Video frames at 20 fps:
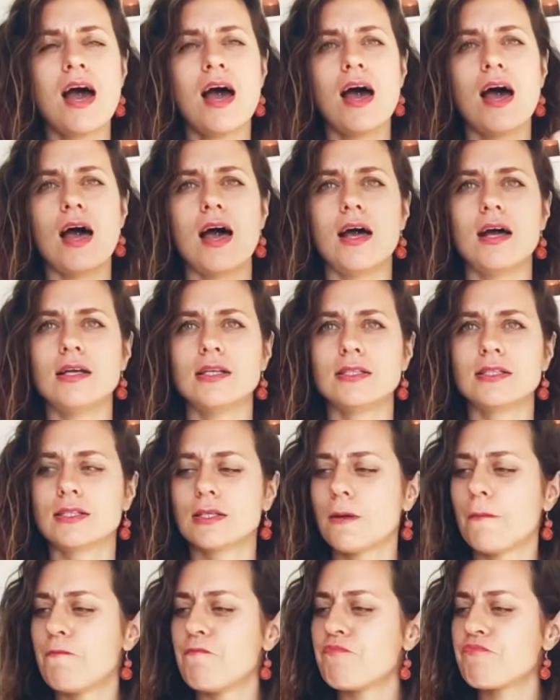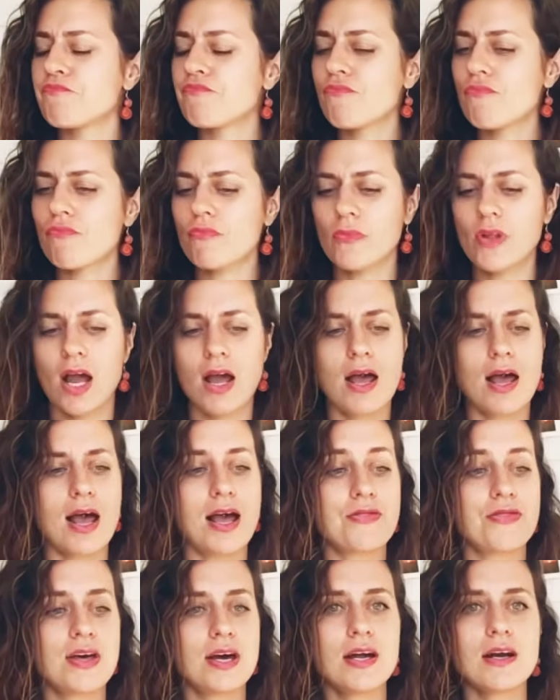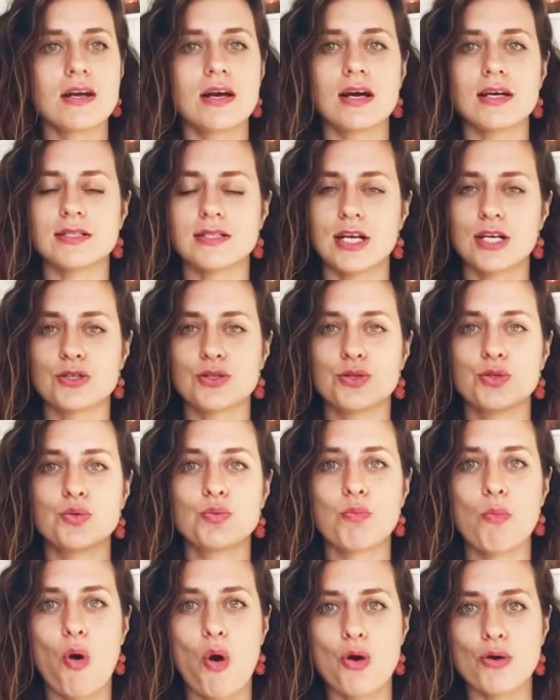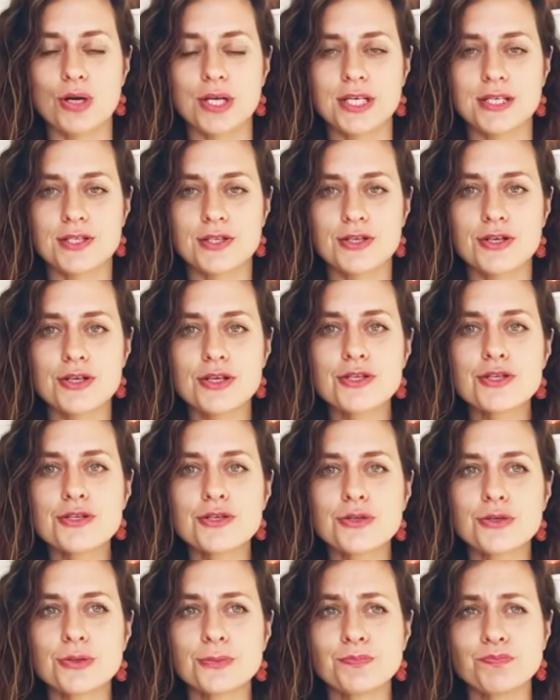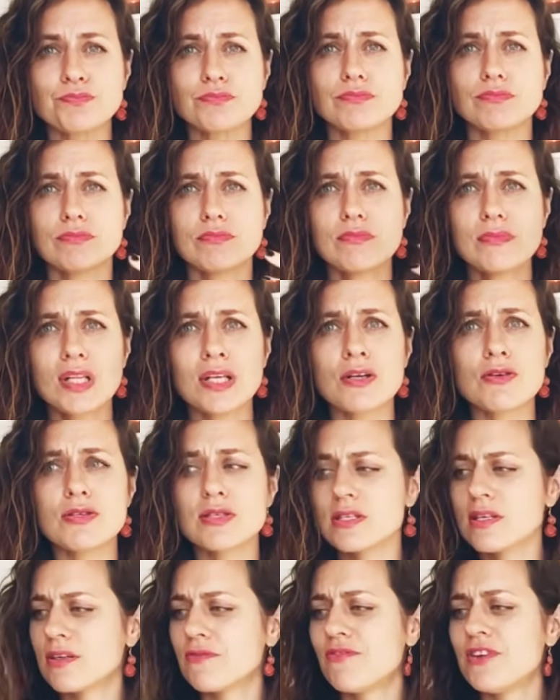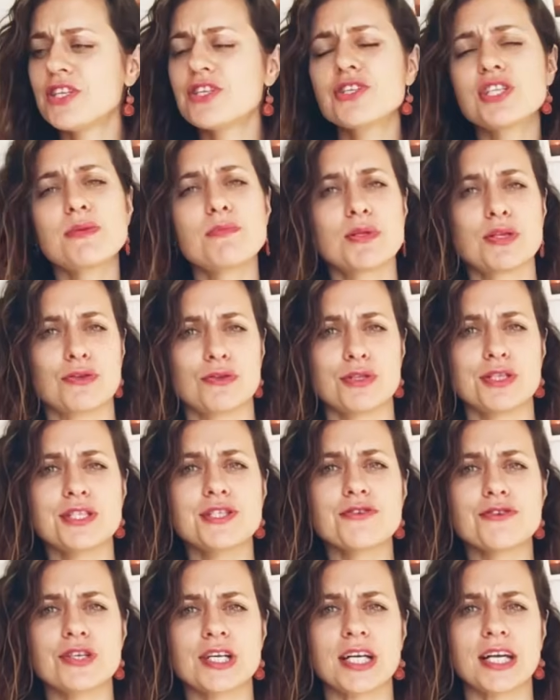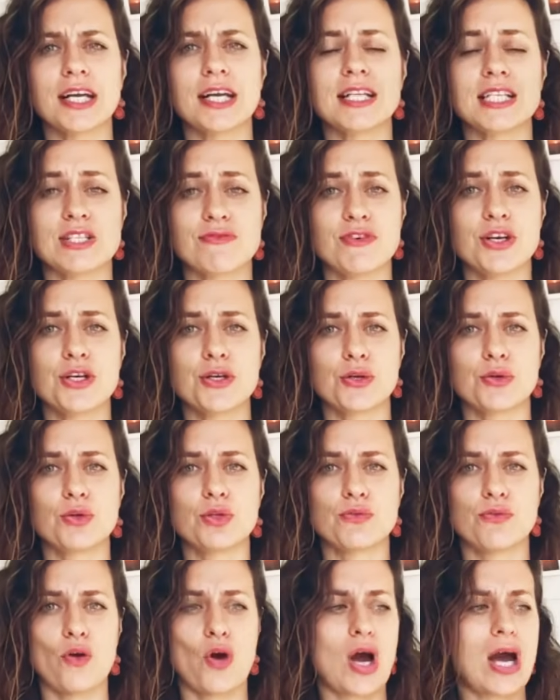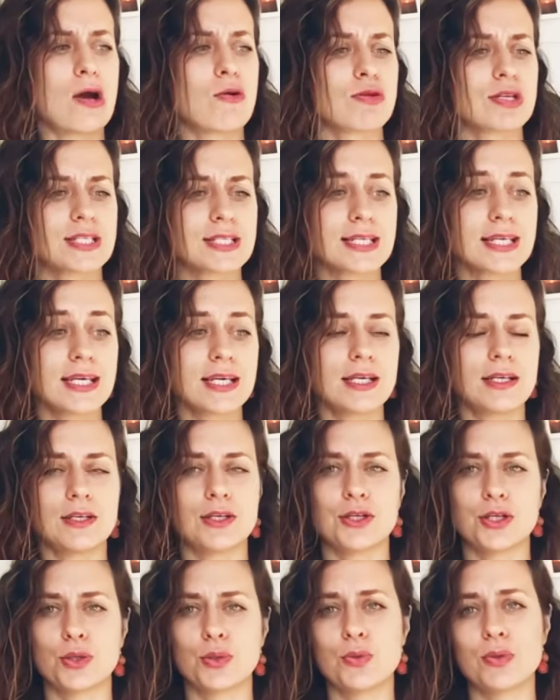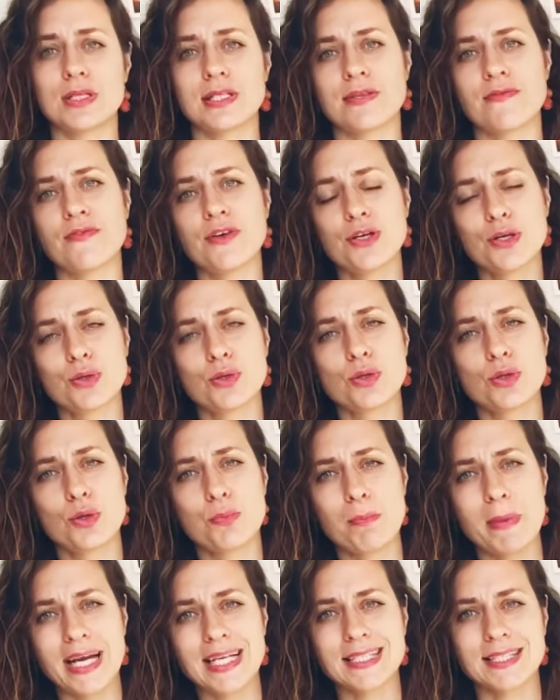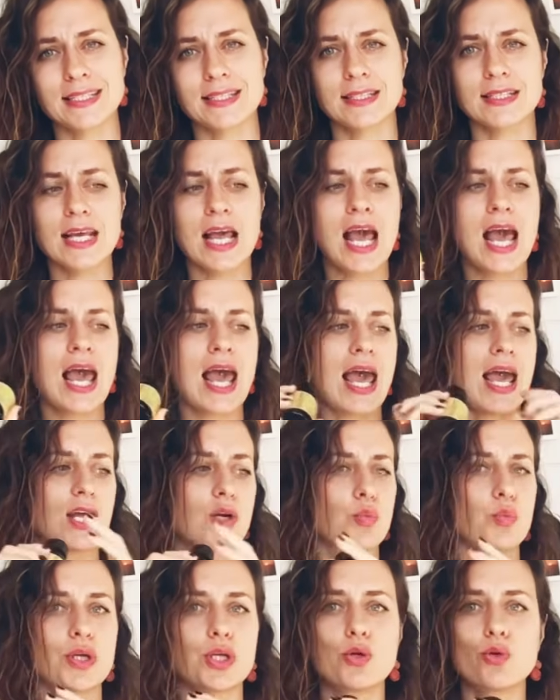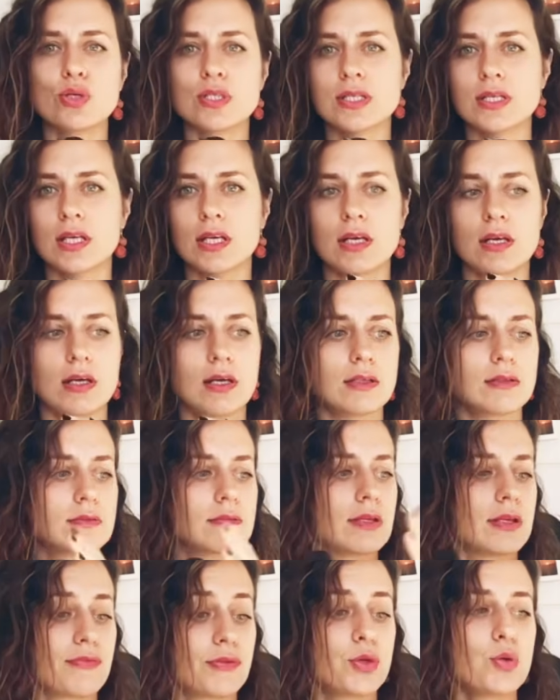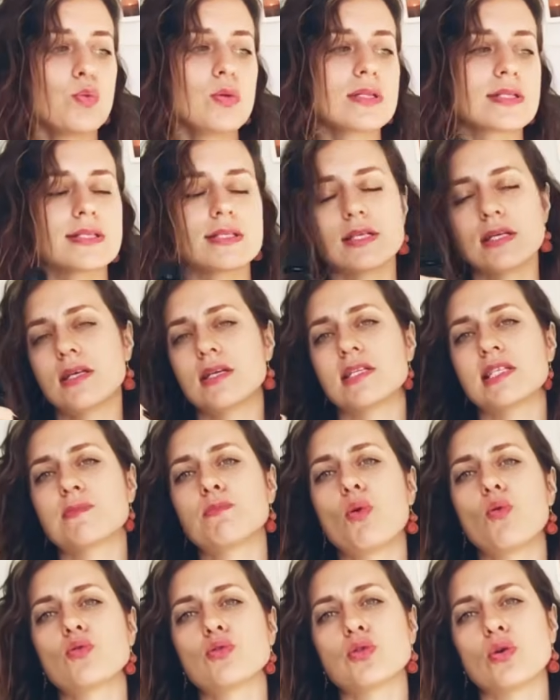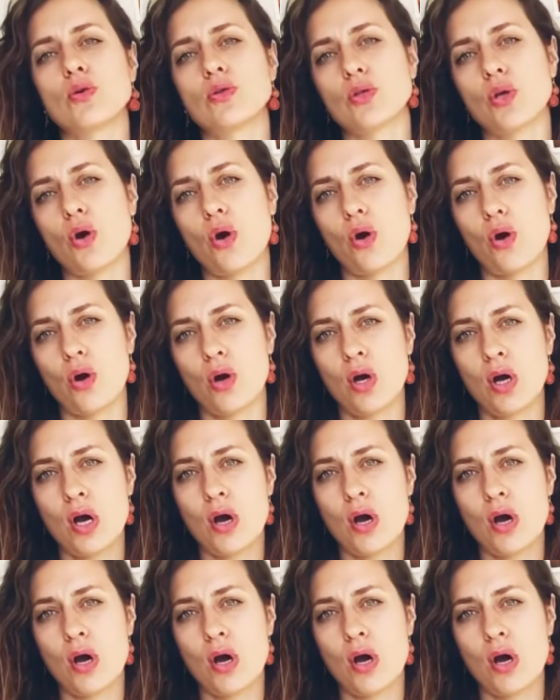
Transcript: and then I started to do more research, because vegetable glycerin, it's very good for our skin, it's a very good humectant, and we're using, and if you will see, it's most on your